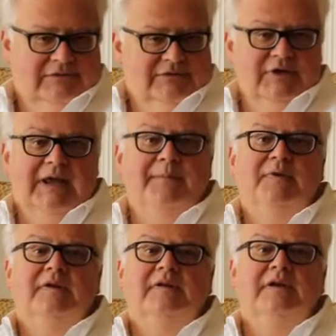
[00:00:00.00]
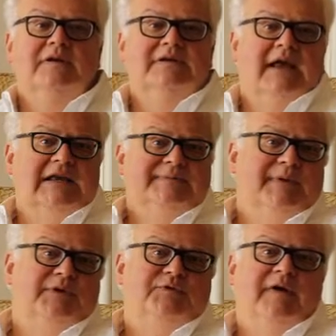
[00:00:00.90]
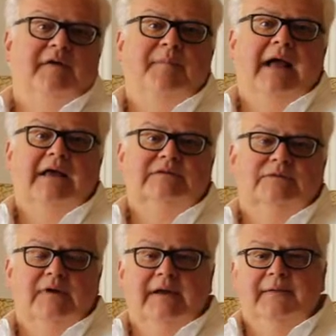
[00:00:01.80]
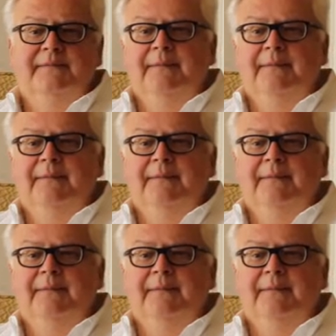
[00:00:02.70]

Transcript: took him to the nearest hospital 12 miles away.